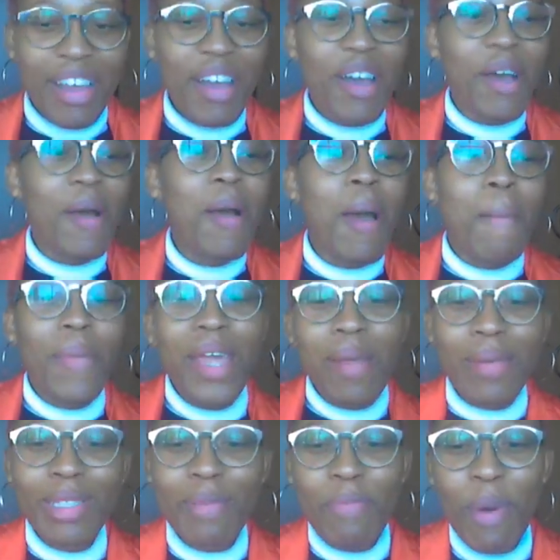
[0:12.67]
My
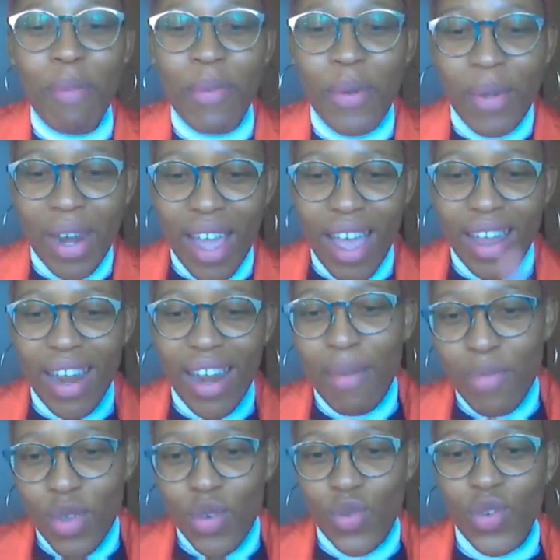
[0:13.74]
name is Mpho, and
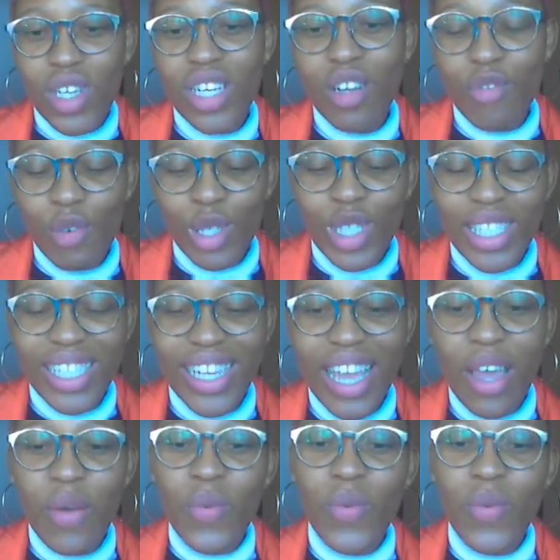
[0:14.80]
I'm your reader for today.